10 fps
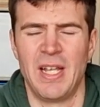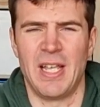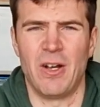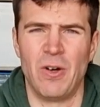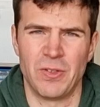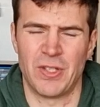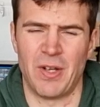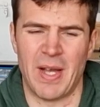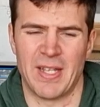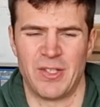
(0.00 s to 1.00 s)
It
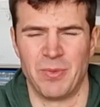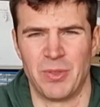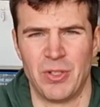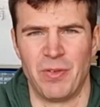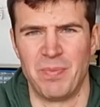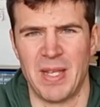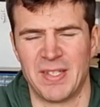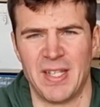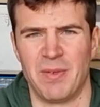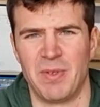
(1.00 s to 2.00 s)
also has some stuff
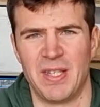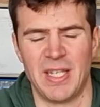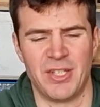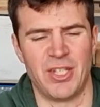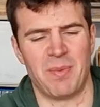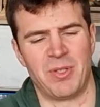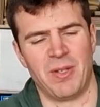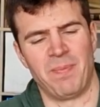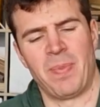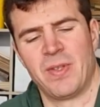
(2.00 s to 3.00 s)
mixed in with the
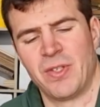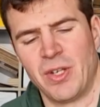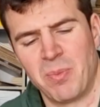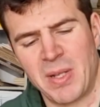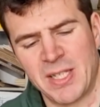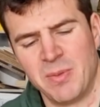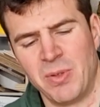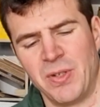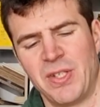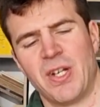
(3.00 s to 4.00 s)
gypsum. So your
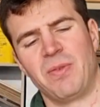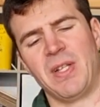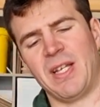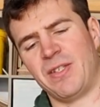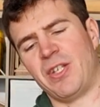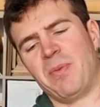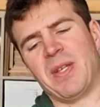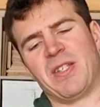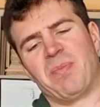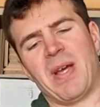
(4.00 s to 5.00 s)
plasterboard is only 2
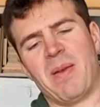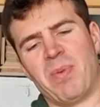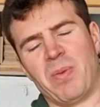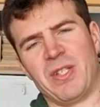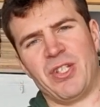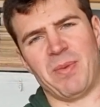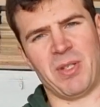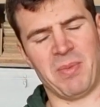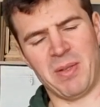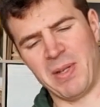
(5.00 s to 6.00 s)
bits of paper with
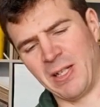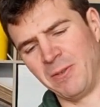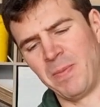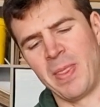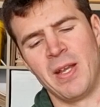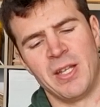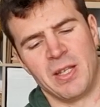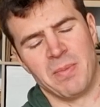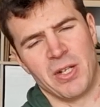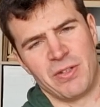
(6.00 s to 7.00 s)
gypsum in the middle.
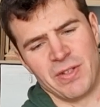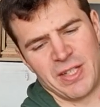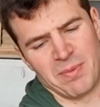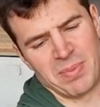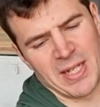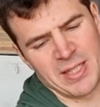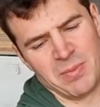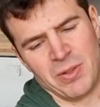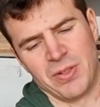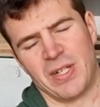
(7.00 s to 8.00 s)
Your moisture resistant
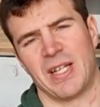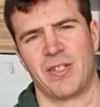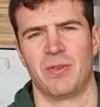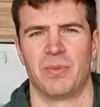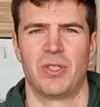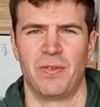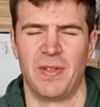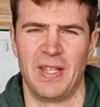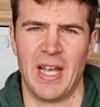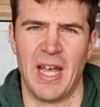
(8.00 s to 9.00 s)
plasterboard has some stuff
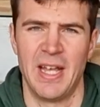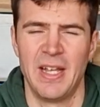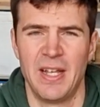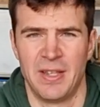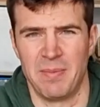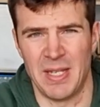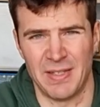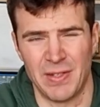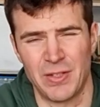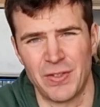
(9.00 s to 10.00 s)
in there that means
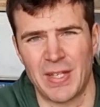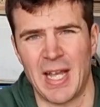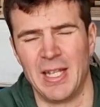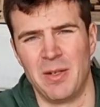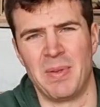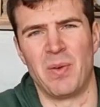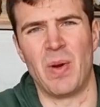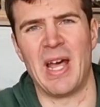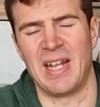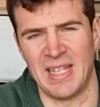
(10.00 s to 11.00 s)
if it does get a little bit
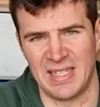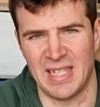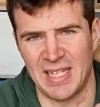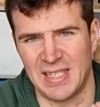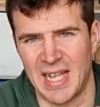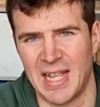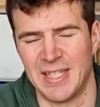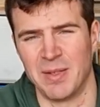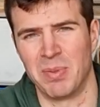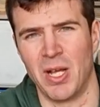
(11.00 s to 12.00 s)
wet, it's less likely
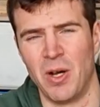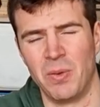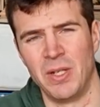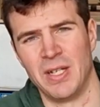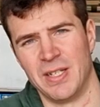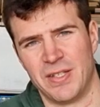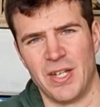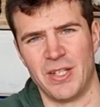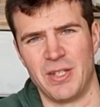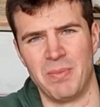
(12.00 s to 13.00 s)
to blow and
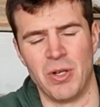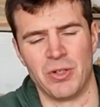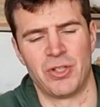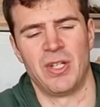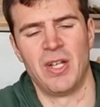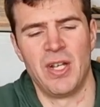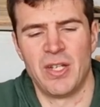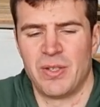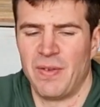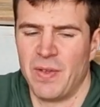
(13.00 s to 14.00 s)
turn to mush.
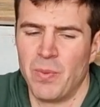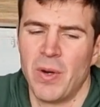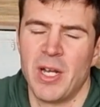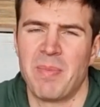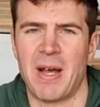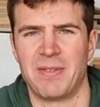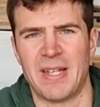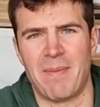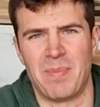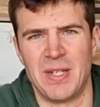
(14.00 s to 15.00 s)
So if you're worried about
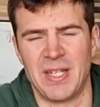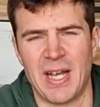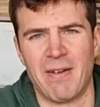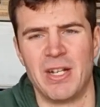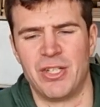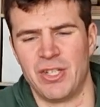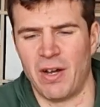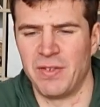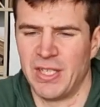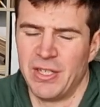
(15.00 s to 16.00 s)
damp in your garage,
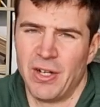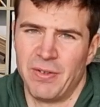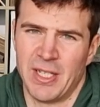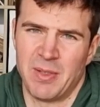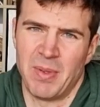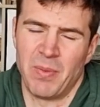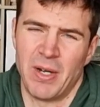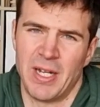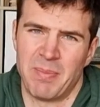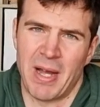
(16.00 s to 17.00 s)
obviously you don't need to be
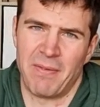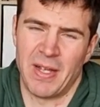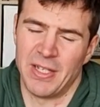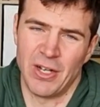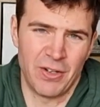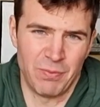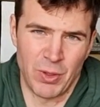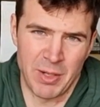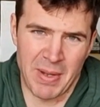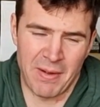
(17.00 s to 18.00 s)
worried about, and you're not
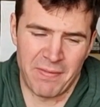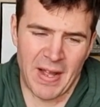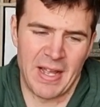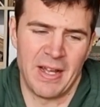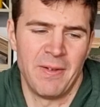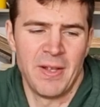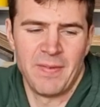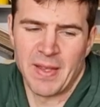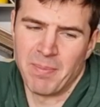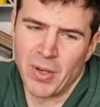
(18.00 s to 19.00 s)
worried about fire,
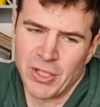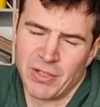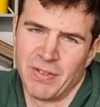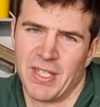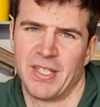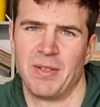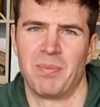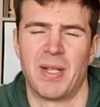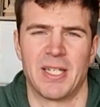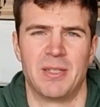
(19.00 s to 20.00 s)
then moisture resistant
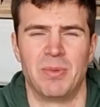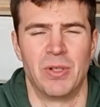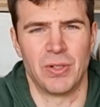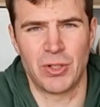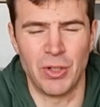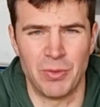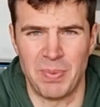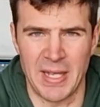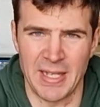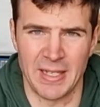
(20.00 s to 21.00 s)
plasterboard could
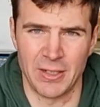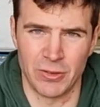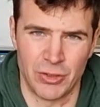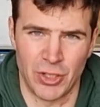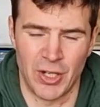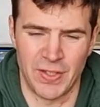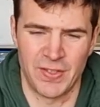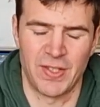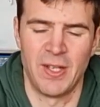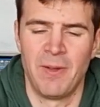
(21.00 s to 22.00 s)
be a good choice.